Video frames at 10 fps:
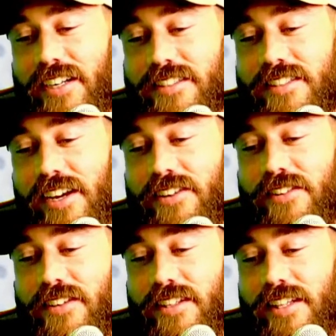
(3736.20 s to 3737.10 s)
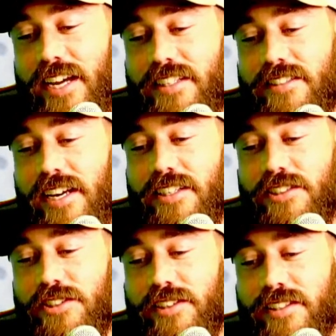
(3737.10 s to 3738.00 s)
So they say
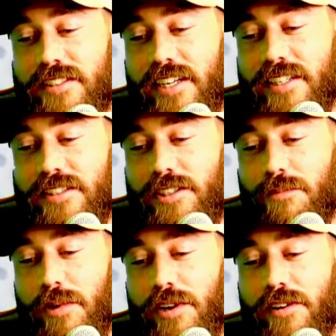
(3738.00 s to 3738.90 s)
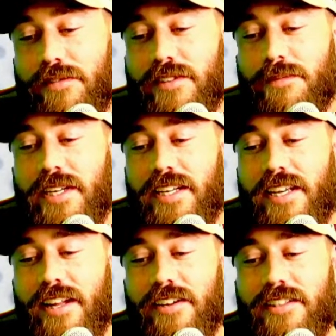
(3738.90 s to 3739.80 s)
during sex you burn off as many
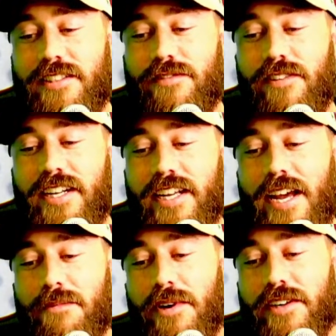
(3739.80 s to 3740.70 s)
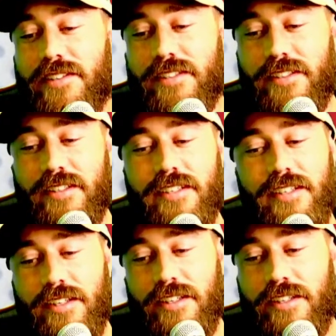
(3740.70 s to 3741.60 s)
calories as running 8 miles.
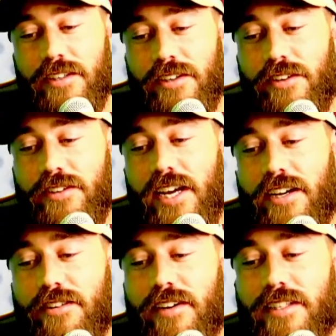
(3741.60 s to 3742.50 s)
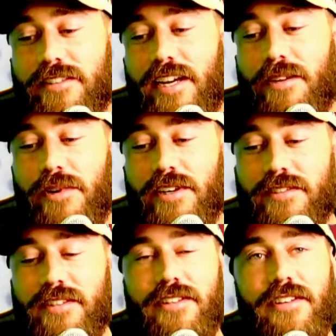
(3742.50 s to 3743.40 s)
Who the hell runs 8 miles
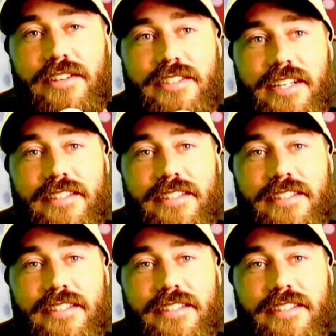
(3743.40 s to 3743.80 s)
in 30 seconds?